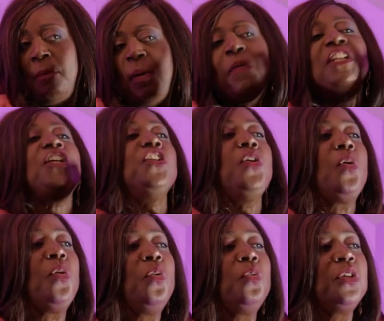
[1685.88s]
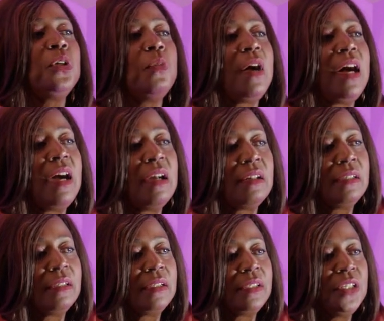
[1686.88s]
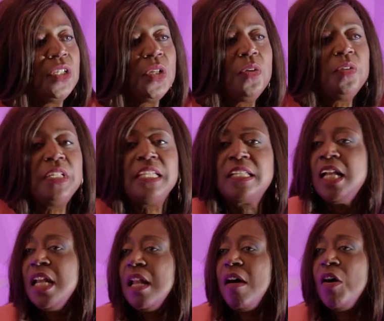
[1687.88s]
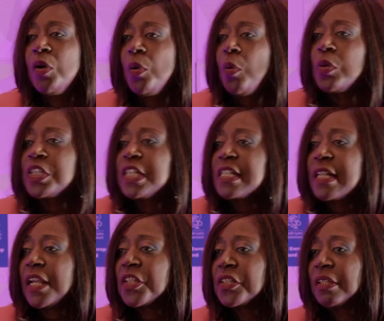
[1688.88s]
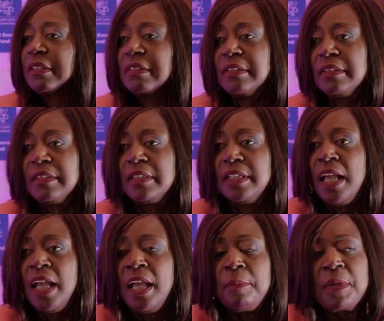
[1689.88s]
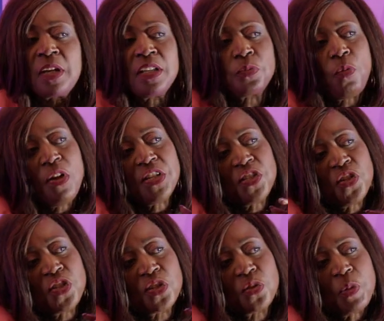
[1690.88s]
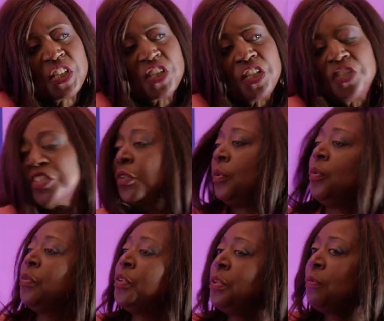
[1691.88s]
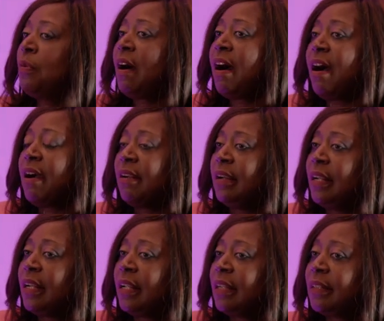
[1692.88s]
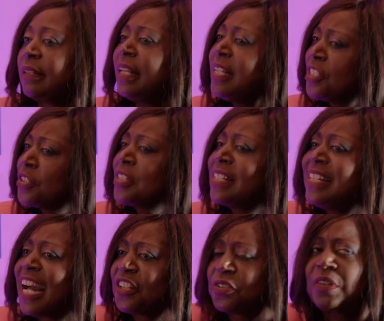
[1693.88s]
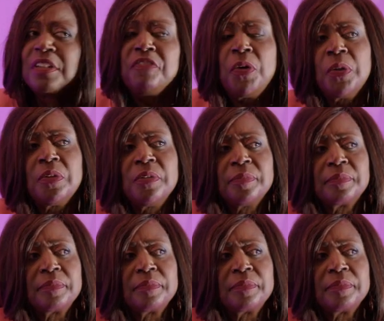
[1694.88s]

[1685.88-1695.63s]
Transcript: But when you know who you are, you don't need a long coaching session. Because once you switch into who you are, things just naturally follow.